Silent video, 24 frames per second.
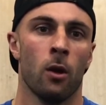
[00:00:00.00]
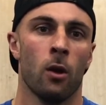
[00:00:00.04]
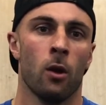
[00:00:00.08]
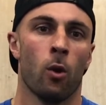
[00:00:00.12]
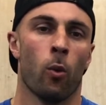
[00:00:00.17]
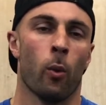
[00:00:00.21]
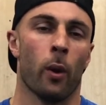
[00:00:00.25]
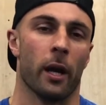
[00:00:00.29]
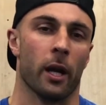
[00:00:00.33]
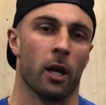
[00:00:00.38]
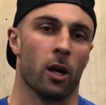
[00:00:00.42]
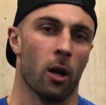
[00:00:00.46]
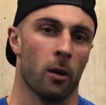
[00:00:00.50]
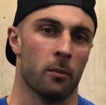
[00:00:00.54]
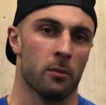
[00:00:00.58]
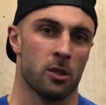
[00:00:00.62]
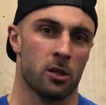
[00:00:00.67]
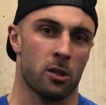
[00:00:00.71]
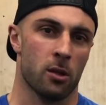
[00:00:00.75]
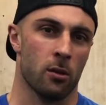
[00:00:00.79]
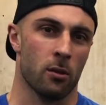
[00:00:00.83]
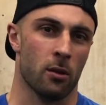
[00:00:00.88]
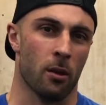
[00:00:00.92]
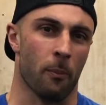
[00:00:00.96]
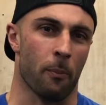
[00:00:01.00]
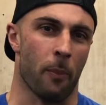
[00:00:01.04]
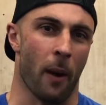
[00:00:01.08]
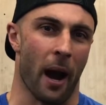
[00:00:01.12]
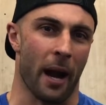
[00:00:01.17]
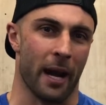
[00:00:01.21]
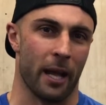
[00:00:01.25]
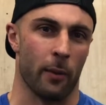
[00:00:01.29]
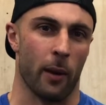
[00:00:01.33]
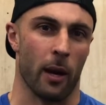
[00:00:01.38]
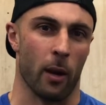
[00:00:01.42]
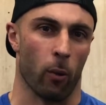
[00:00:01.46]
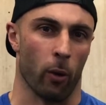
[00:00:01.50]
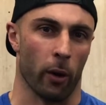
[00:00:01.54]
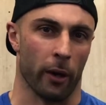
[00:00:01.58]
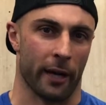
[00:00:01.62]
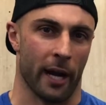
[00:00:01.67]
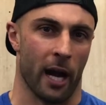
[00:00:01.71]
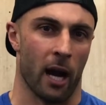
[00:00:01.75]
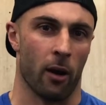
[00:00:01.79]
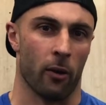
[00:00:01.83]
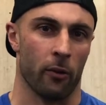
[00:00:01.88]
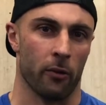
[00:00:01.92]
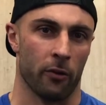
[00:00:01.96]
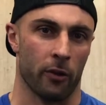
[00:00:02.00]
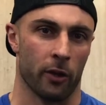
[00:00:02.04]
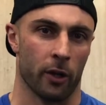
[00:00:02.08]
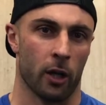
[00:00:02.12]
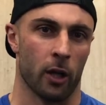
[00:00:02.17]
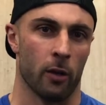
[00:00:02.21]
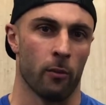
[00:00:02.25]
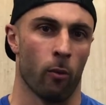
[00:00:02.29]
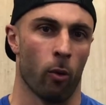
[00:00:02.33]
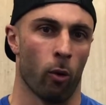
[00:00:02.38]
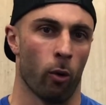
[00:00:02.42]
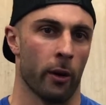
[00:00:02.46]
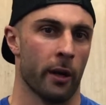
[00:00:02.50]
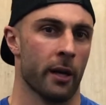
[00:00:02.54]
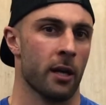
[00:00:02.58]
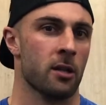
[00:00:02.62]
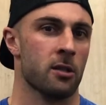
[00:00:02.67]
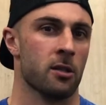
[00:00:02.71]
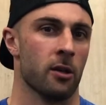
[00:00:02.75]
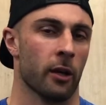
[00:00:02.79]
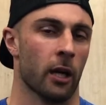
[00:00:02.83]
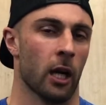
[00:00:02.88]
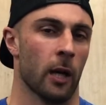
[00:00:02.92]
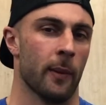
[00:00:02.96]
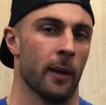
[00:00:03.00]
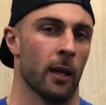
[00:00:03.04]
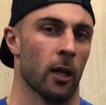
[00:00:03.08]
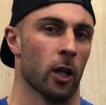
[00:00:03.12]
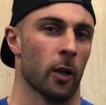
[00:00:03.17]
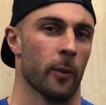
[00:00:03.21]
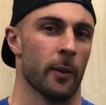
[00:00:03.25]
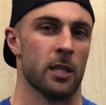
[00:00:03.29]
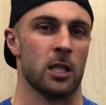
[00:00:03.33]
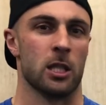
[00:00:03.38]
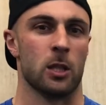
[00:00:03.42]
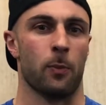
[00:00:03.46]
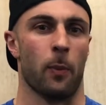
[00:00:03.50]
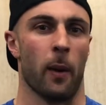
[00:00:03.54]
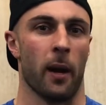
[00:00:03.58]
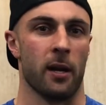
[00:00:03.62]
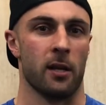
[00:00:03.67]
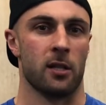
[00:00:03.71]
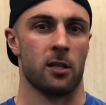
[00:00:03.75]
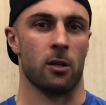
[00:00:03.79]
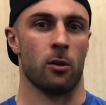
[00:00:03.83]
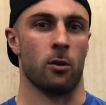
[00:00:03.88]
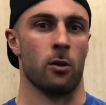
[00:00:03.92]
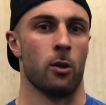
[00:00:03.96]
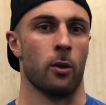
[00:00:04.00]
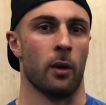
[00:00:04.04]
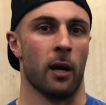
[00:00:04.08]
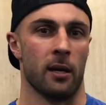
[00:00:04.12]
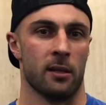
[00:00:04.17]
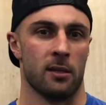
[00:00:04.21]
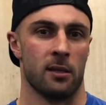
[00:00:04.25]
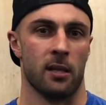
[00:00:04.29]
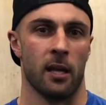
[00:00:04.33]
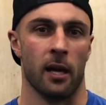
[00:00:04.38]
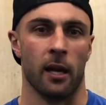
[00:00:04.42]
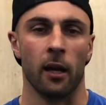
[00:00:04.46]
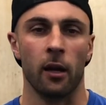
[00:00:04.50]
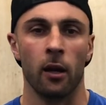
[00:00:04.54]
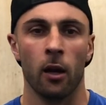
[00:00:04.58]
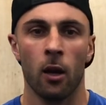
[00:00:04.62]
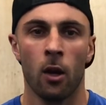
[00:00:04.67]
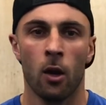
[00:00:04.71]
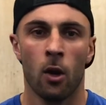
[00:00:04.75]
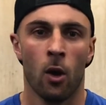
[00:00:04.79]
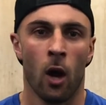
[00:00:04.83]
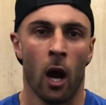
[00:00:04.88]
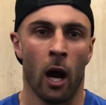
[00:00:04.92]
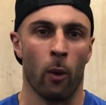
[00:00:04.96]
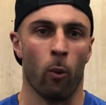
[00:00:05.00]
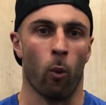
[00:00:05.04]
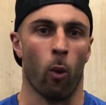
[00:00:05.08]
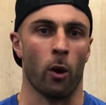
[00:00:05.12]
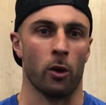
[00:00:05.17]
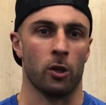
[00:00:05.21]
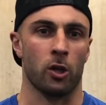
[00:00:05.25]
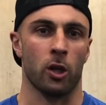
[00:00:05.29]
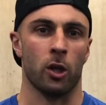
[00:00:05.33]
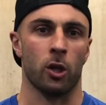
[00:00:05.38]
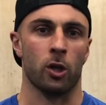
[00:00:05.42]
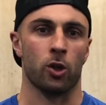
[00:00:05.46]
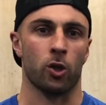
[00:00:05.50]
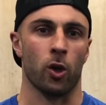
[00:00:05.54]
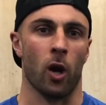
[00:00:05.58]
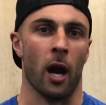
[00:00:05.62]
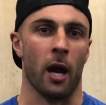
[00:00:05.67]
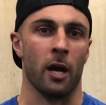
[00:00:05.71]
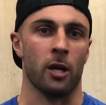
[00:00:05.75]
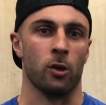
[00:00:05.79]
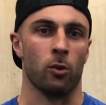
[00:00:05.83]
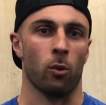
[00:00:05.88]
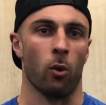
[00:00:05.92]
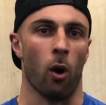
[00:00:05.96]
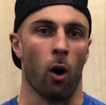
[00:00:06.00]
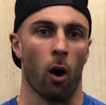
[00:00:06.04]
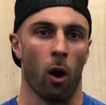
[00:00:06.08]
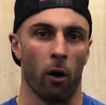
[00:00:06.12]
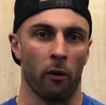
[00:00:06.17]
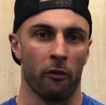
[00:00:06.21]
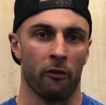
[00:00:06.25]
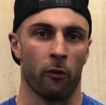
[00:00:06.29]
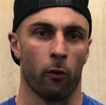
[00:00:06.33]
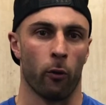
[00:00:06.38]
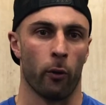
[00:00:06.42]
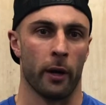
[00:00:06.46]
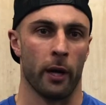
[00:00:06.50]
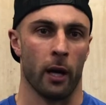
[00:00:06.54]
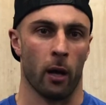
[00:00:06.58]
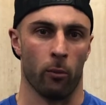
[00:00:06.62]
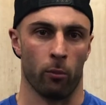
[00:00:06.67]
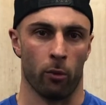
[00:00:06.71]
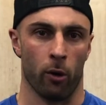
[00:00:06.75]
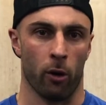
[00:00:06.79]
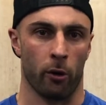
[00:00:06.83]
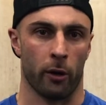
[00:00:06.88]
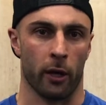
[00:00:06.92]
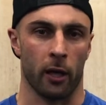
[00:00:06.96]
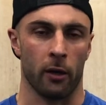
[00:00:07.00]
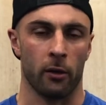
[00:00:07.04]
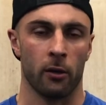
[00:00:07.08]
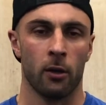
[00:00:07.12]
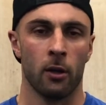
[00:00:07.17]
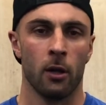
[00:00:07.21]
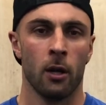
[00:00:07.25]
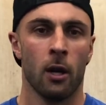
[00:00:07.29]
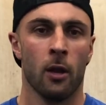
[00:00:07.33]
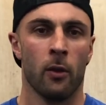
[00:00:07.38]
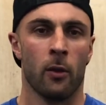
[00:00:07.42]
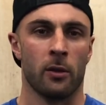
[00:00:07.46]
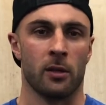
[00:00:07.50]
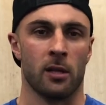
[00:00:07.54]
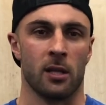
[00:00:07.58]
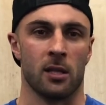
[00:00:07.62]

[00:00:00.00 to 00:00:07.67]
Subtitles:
When it comes to the bodyweight workout, the good mornings are gonna be a little bit spicier than you guys think. I want you to try and do all 40 unbroken. There's a